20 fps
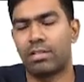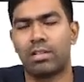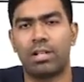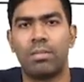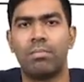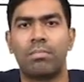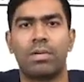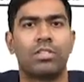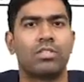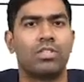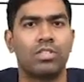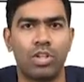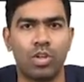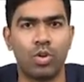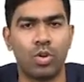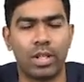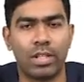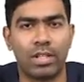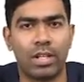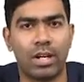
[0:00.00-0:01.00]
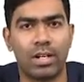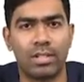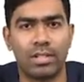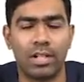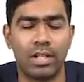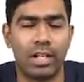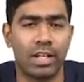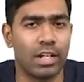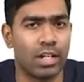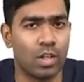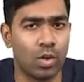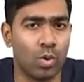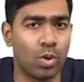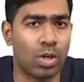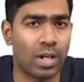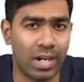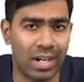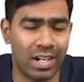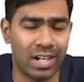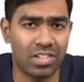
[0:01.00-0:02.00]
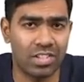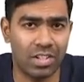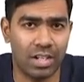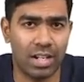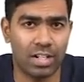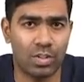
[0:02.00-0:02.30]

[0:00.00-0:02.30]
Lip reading: compress on the urethra, resulting in urinary retention